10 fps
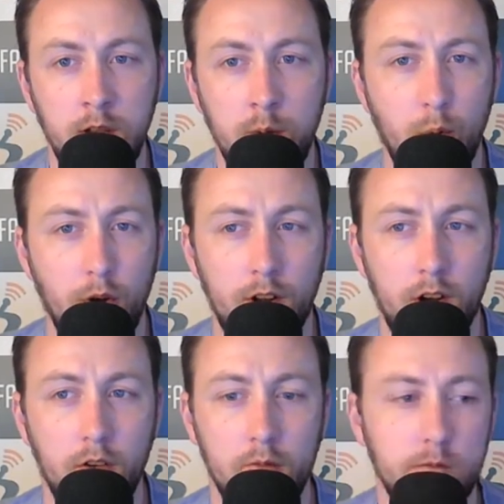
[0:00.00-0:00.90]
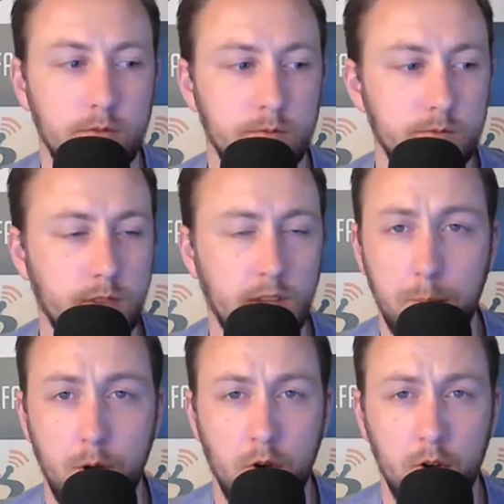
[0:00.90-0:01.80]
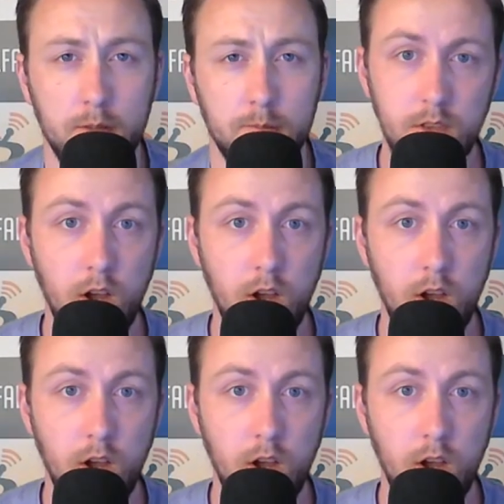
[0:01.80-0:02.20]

why not get behind him?